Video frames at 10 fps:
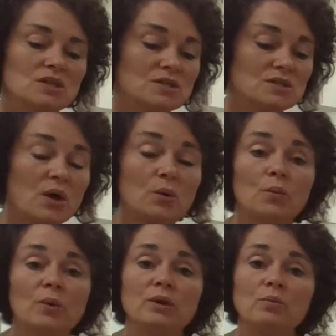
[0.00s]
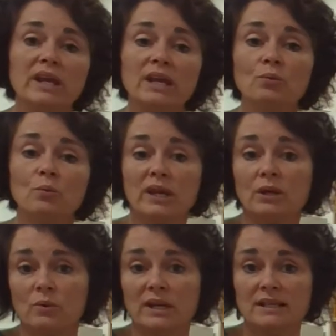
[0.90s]
So when we
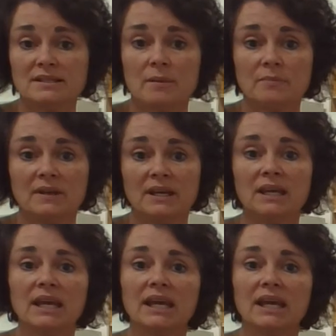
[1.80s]
reread something,